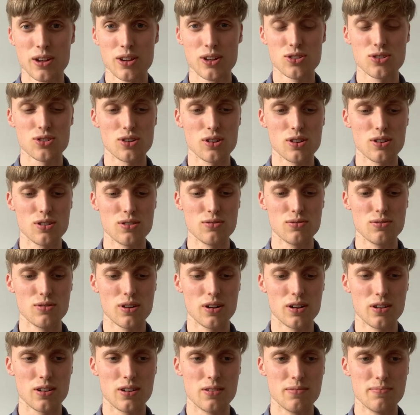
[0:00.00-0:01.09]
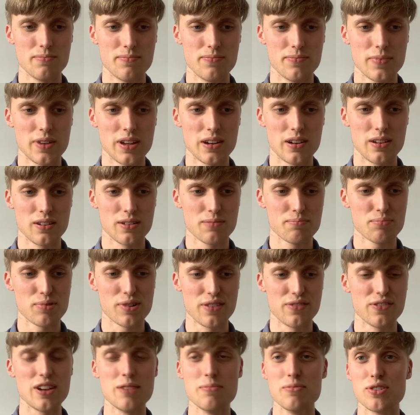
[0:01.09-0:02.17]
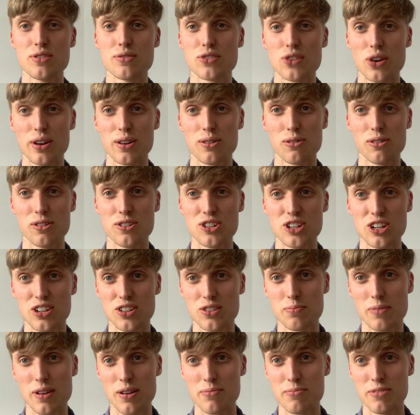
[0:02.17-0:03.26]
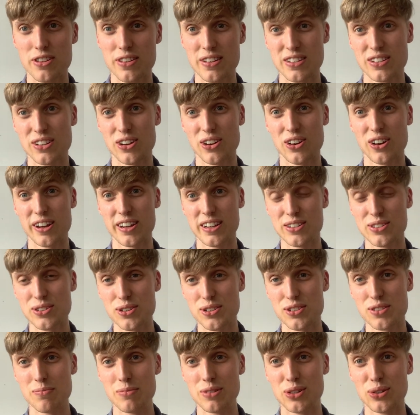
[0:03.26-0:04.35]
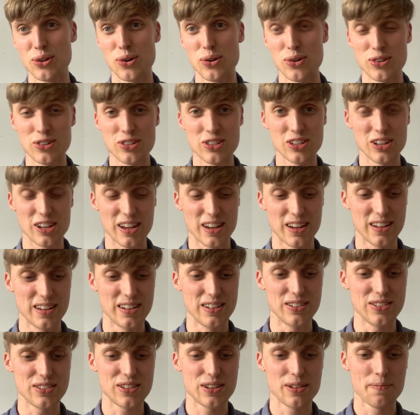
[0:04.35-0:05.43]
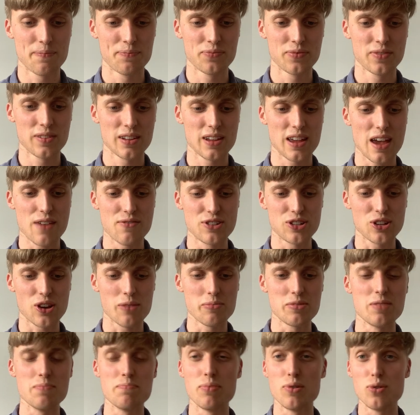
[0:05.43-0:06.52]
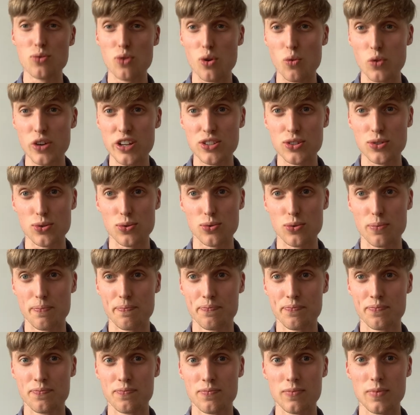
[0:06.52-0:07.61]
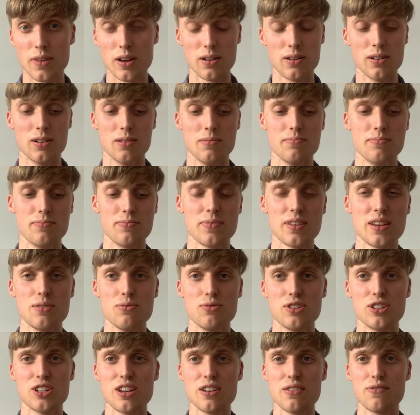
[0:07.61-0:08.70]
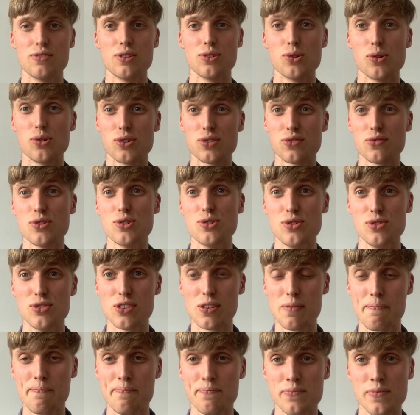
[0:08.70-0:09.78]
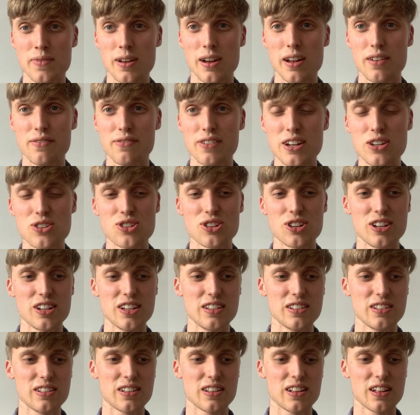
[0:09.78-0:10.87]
So in a pretty famous psychology experiment, this guy, he took some dogs, and every time he blew a whistle, he would give the dogs food. And eventually,